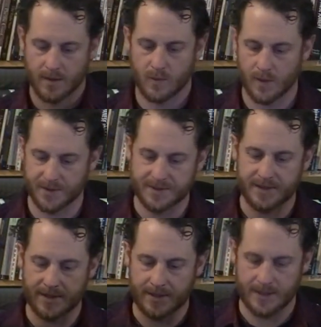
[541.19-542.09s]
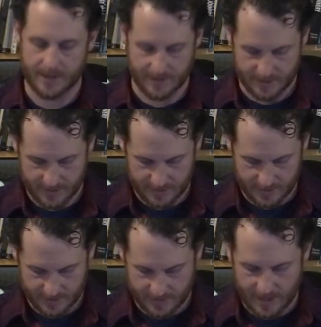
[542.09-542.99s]
quilted.
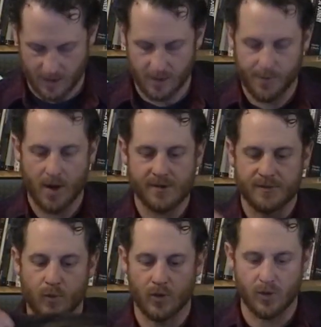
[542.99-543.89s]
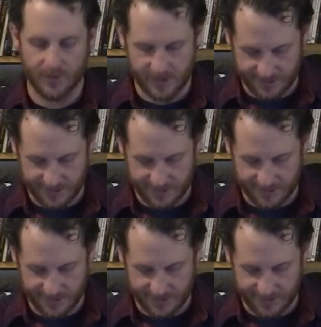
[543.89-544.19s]
The outer part is wool, the